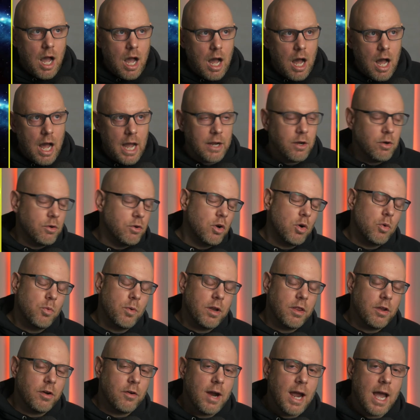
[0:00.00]
I don't know
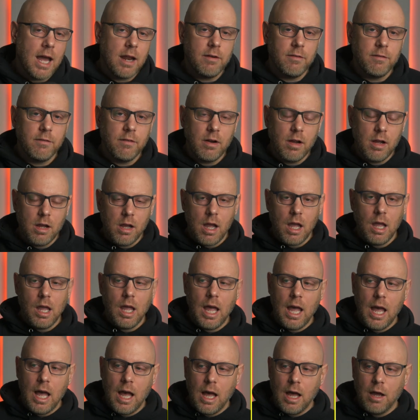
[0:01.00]
where they're at
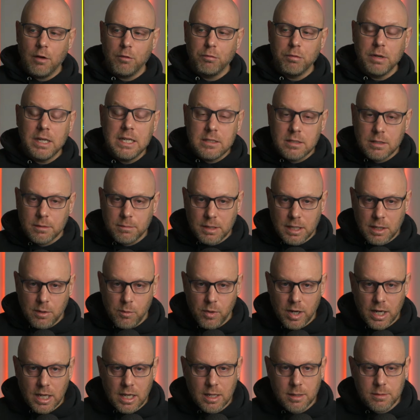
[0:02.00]
reasonably
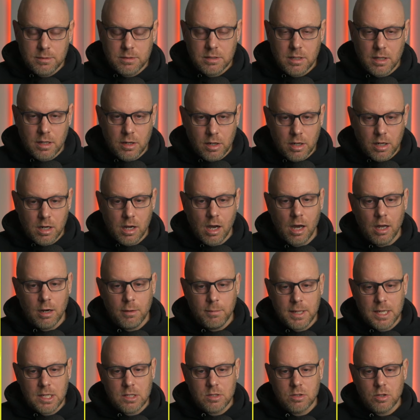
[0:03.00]
when it comes to their
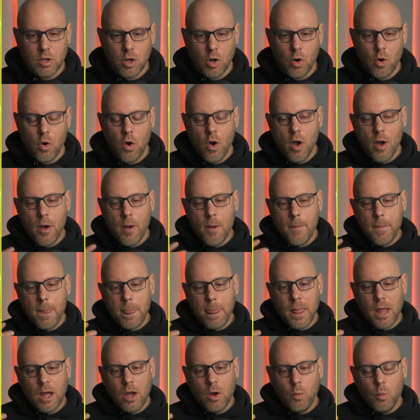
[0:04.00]
economy, so
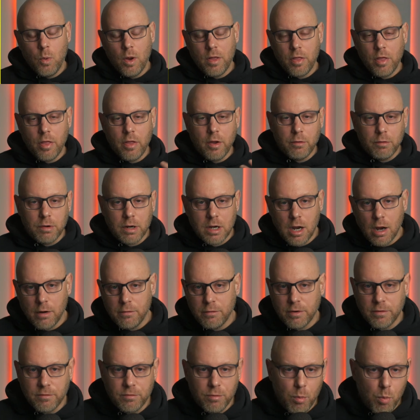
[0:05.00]
whether they're
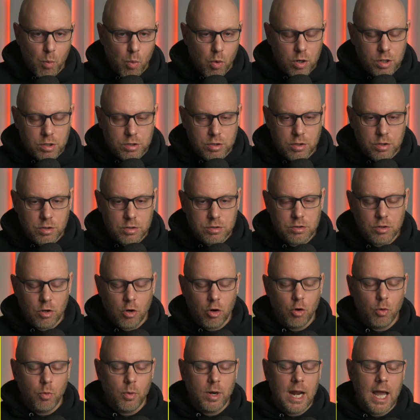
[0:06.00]
recovering from war turns
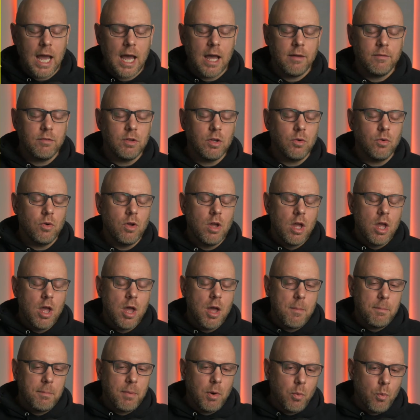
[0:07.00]
or what have you,
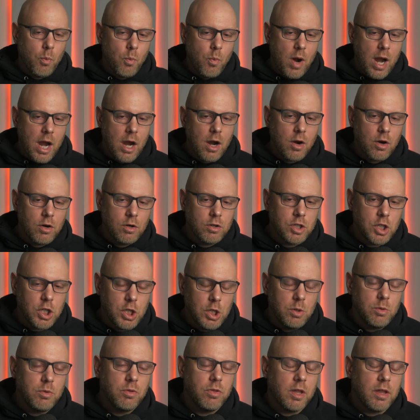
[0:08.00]
but where do
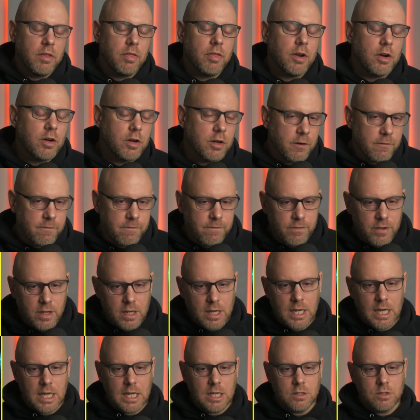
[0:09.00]
you think they're going to fit
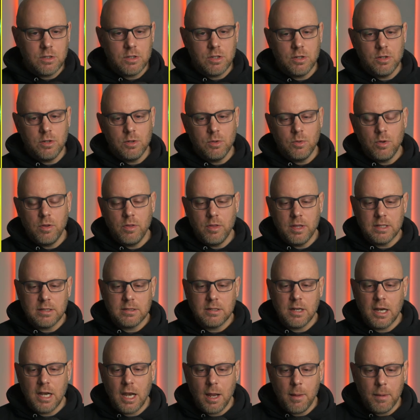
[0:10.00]
into this
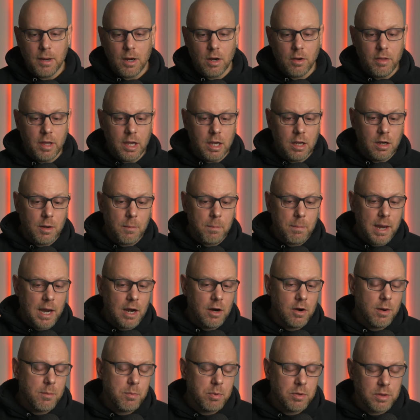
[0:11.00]
dynamic? Are they going to
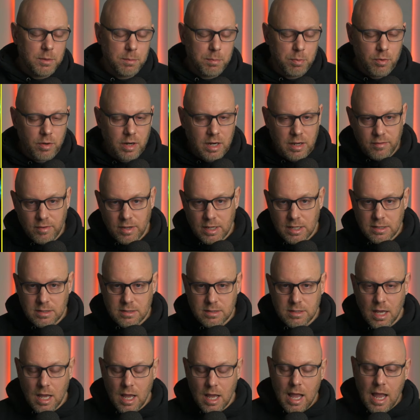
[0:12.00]
pair up with the
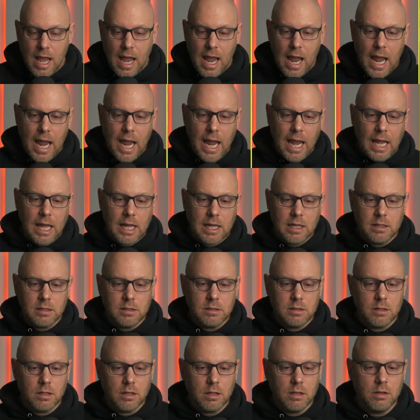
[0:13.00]
Paravians
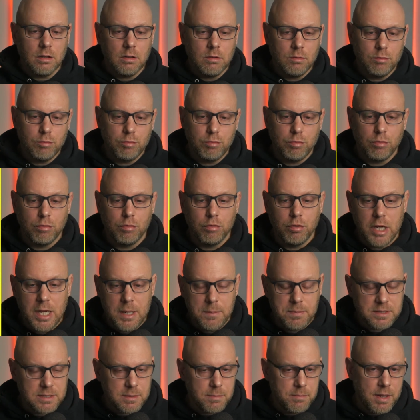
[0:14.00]
and
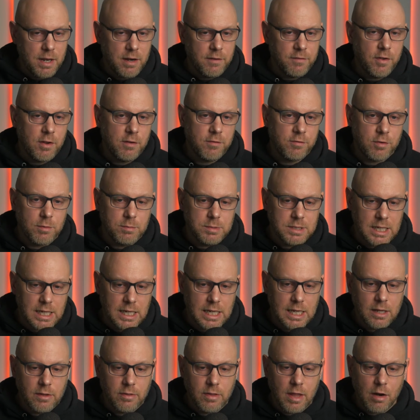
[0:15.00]
reap some benefit from
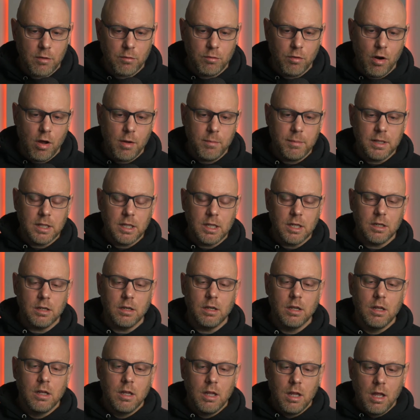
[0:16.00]
taking out that Romulan
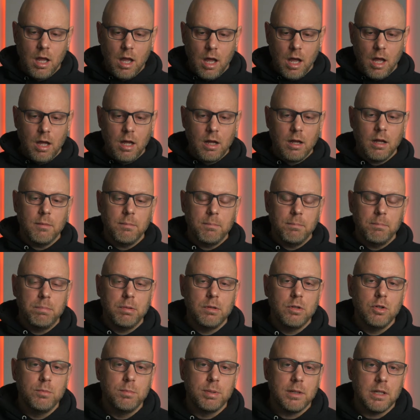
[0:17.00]

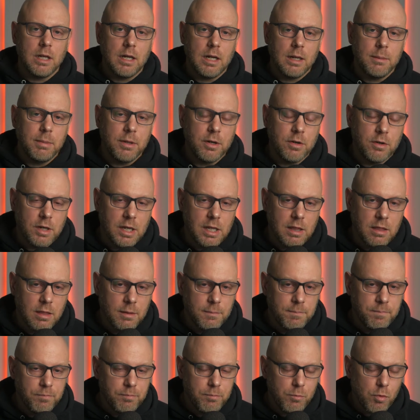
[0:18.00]
blue blob underneath
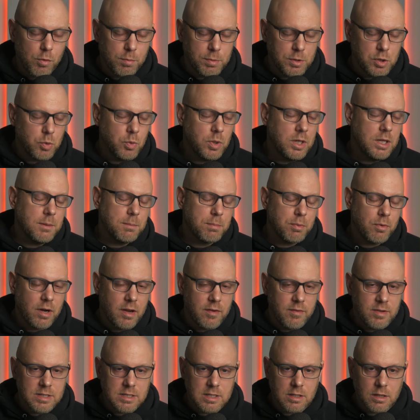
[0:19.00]
them, or between the
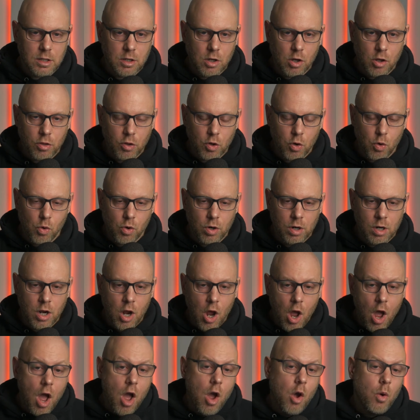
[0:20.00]
Paravians and the Gorn?
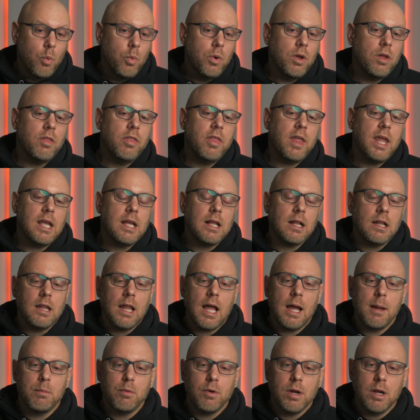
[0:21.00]
Will they
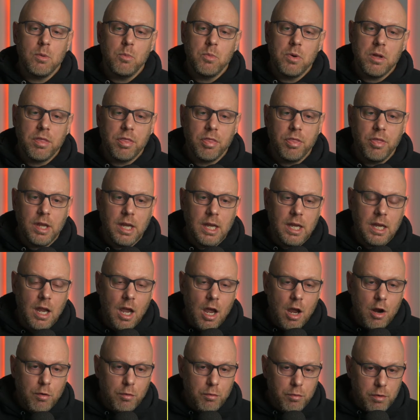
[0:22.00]
collaborate with the
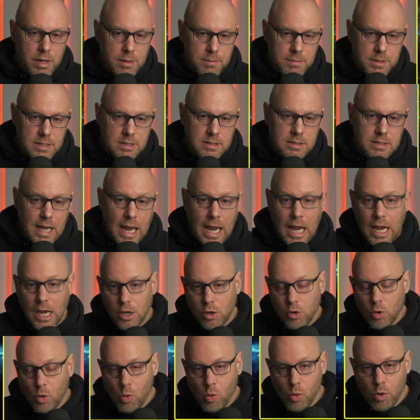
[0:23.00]
Remans
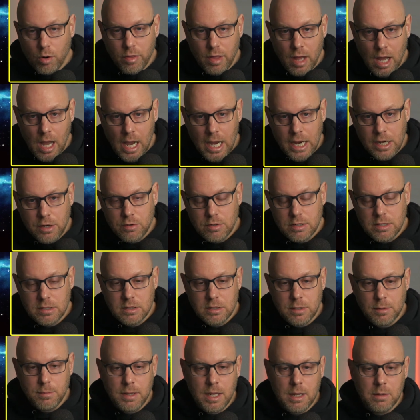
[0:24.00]
and or the Hydrans
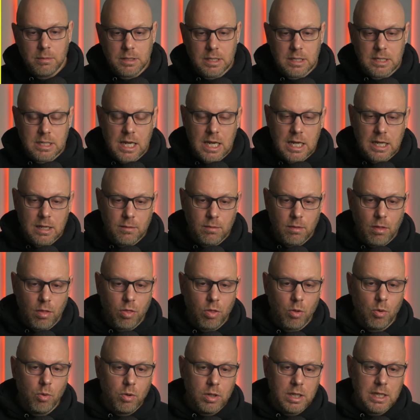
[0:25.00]
to be able to take out the
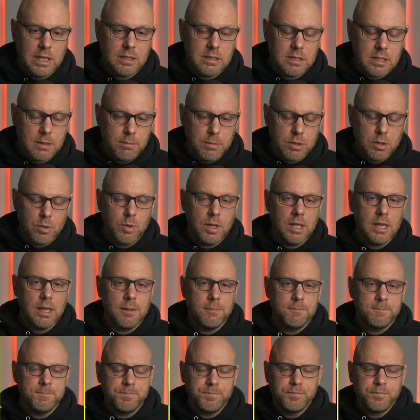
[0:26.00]
Tholians in between them?